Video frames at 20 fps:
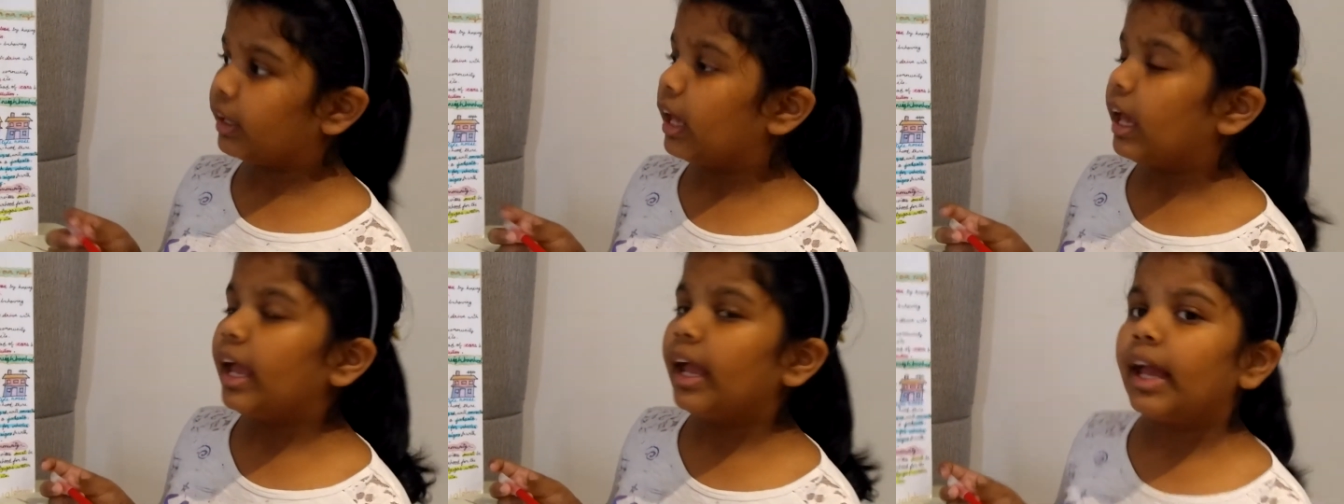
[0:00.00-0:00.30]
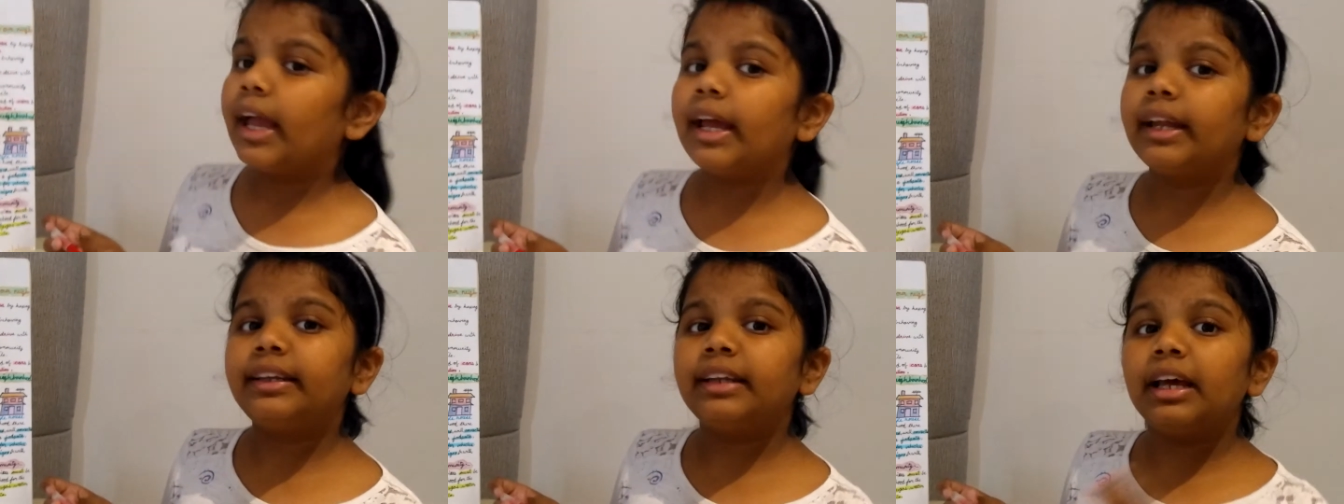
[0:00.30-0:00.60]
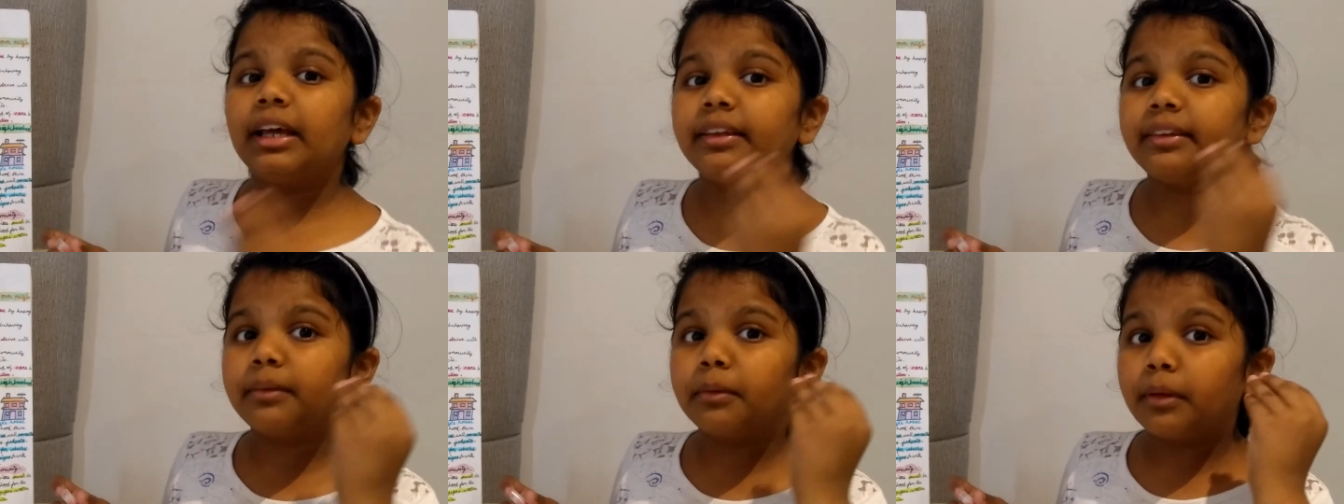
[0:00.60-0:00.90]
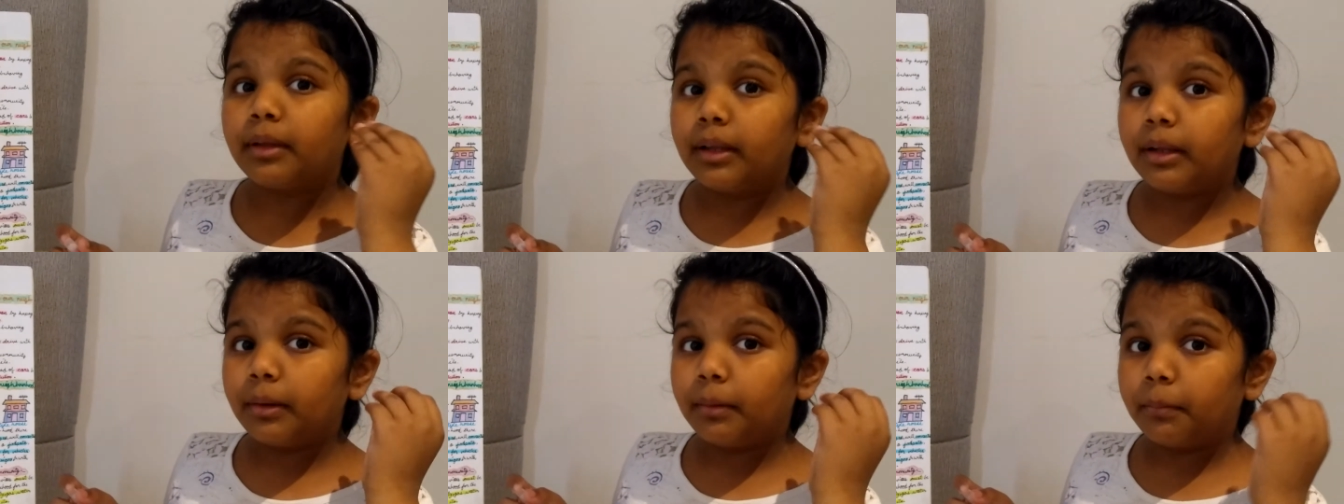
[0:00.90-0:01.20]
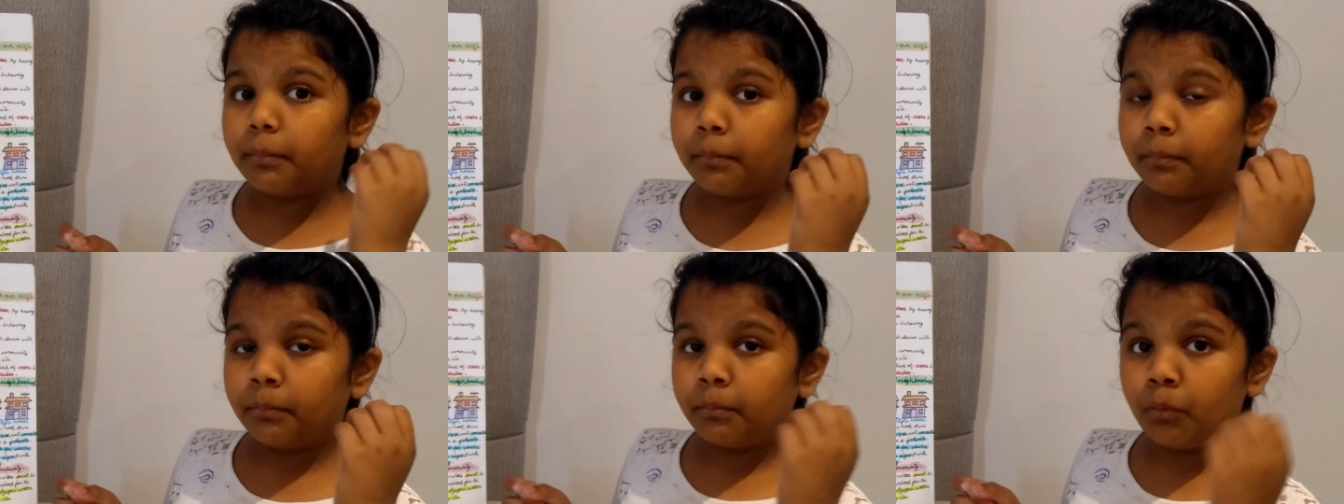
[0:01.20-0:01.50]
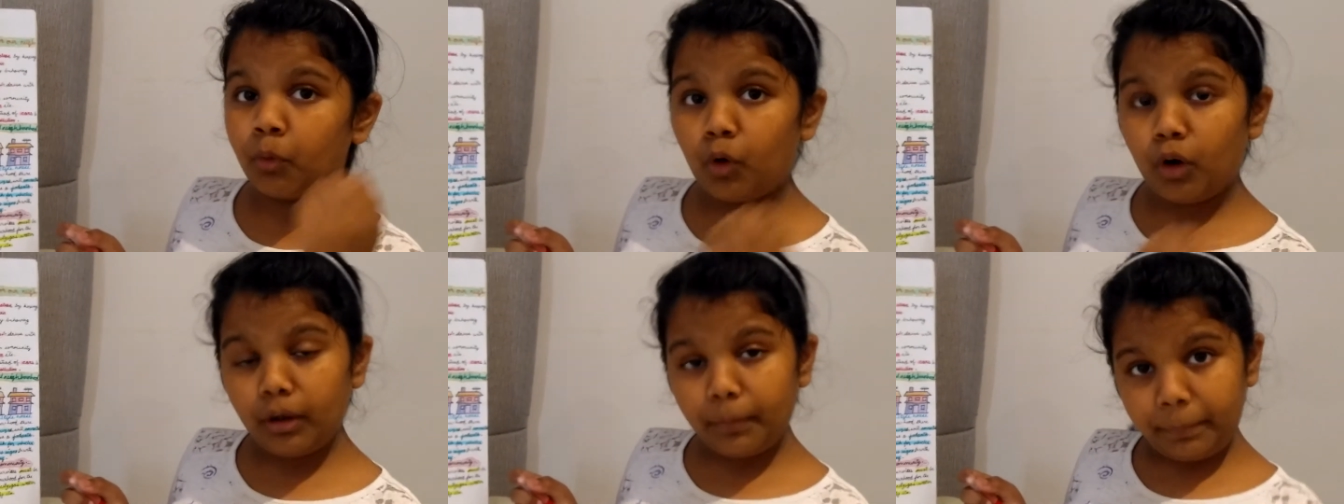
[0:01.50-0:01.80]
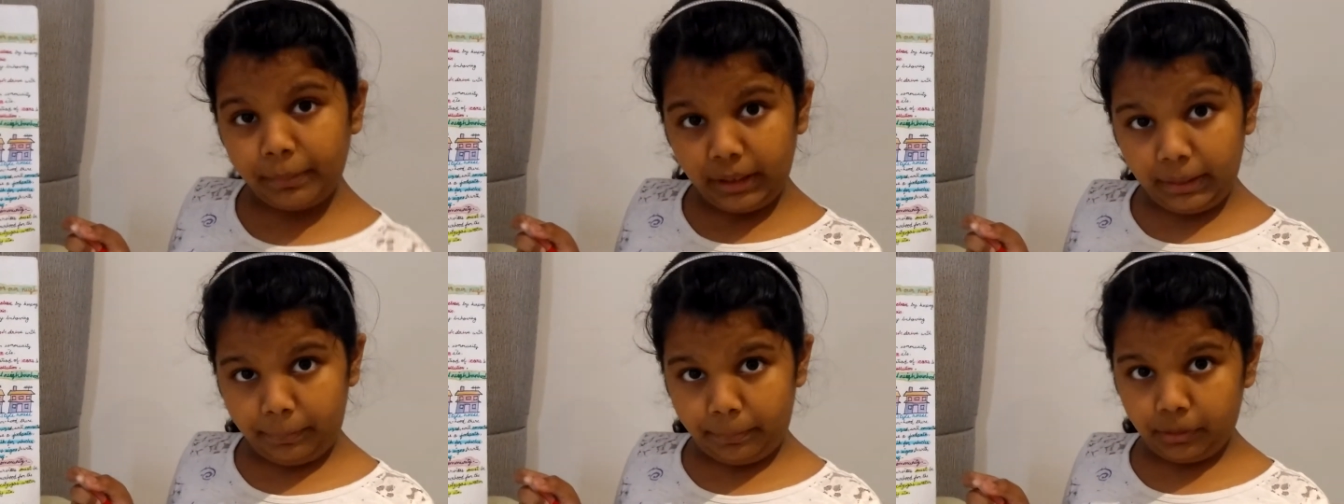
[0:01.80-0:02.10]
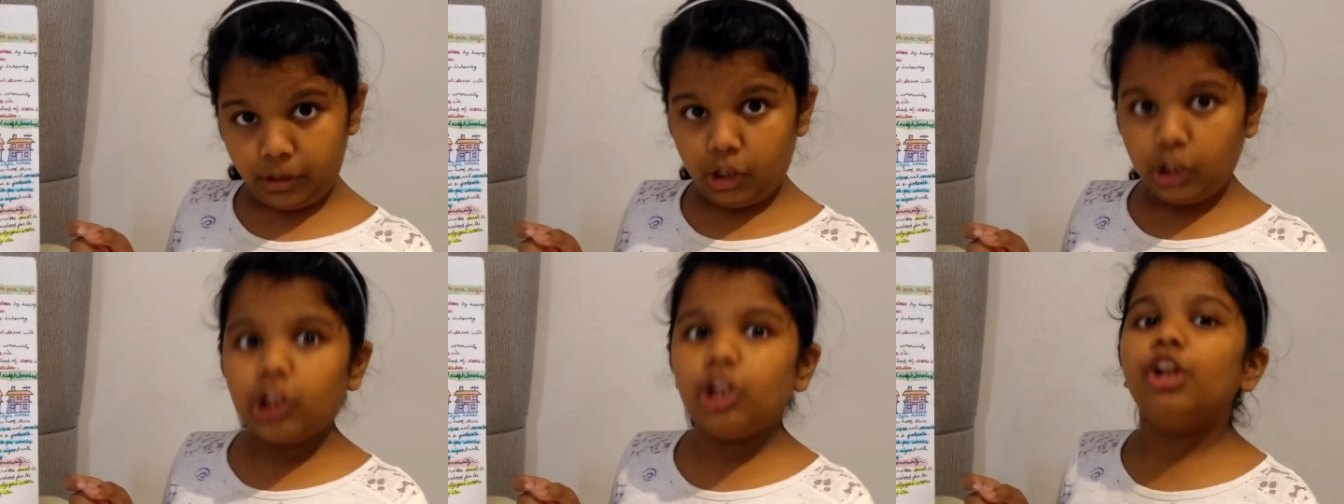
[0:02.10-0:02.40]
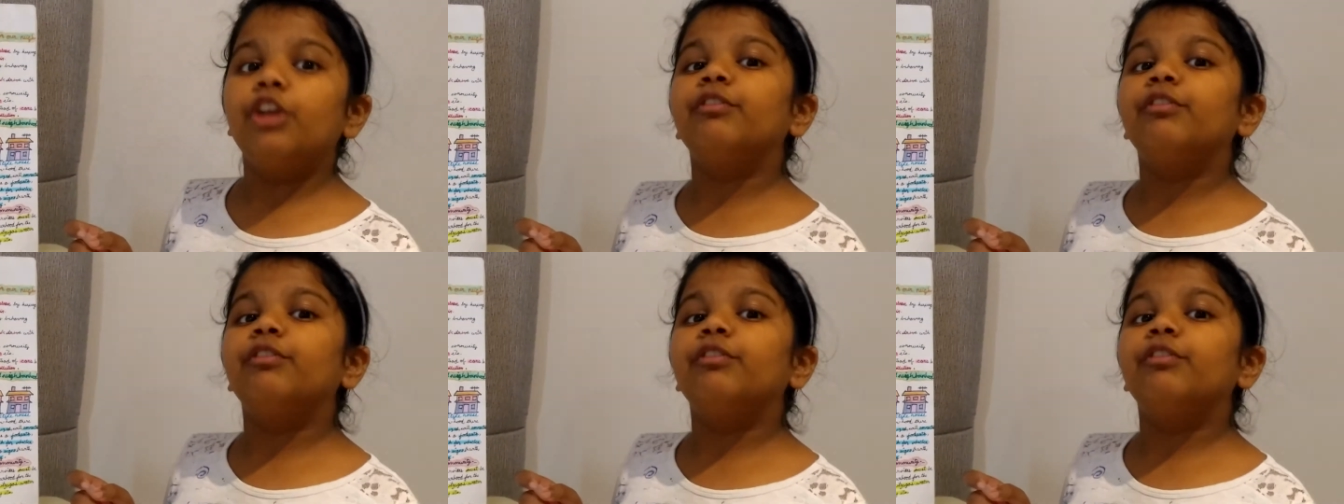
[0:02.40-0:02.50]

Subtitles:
It has more people